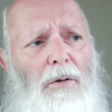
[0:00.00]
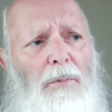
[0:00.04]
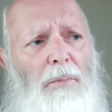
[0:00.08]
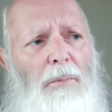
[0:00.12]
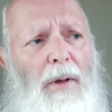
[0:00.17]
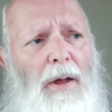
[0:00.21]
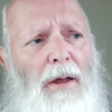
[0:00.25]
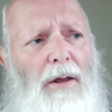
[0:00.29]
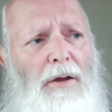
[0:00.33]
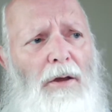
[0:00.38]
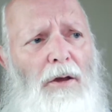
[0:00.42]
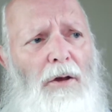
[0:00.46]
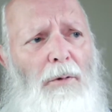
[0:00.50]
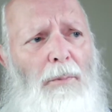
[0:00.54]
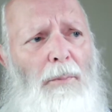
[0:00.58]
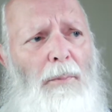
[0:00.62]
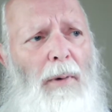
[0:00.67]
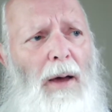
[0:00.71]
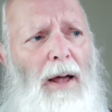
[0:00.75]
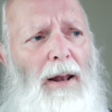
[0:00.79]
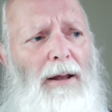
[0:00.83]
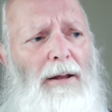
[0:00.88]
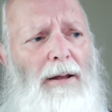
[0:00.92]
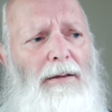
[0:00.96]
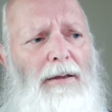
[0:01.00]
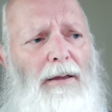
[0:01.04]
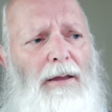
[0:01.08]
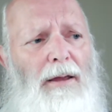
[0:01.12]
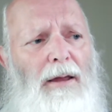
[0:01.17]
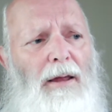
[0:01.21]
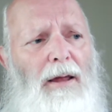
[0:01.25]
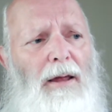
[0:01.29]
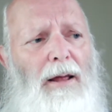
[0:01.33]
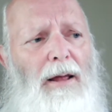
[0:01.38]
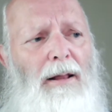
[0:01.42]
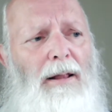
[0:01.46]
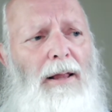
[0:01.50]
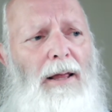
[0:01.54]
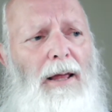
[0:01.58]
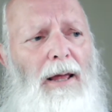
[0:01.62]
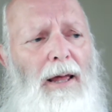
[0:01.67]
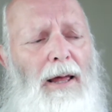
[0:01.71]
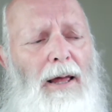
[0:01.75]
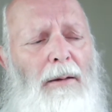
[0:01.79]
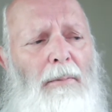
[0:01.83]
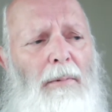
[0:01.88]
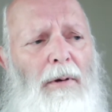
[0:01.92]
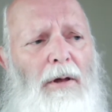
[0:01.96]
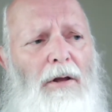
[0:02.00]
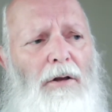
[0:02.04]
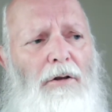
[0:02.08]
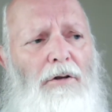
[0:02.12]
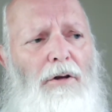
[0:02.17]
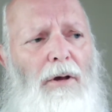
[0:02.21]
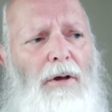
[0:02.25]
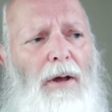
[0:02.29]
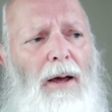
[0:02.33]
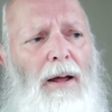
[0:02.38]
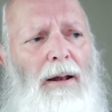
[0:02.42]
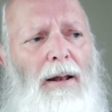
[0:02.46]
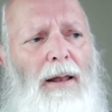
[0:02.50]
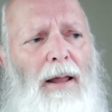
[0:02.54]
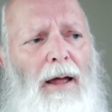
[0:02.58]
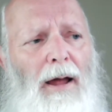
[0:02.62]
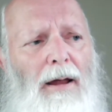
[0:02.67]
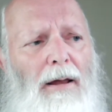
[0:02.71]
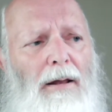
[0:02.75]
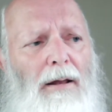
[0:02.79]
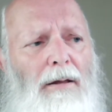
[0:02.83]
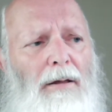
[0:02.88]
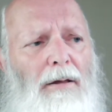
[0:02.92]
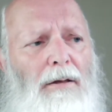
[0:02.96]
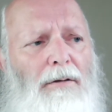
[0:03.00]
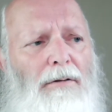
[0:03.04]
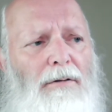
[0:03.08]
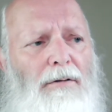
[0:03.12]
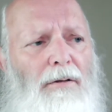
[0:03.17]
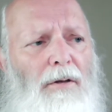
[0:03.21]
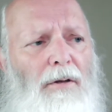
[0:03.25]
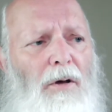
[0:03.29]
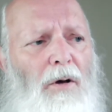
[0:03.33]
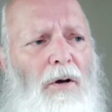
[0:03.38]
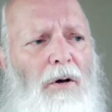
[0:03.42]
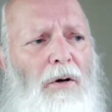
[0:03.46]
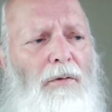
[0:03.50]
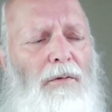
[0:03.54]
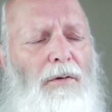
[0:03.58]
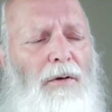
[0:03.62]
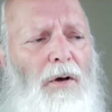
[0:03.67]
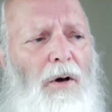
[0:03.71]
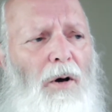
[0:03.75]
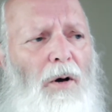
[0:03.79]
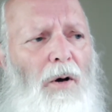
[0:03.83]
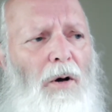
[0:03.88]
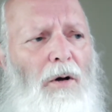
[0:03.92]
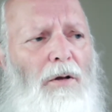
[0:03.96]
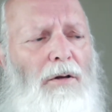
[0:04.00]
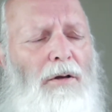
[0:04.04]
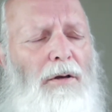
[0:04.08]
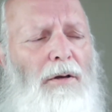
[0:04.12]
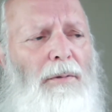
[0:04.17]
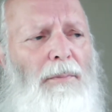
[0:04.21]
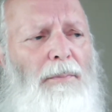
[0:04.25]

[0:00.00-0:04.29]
made humanity in the image and likeness of God,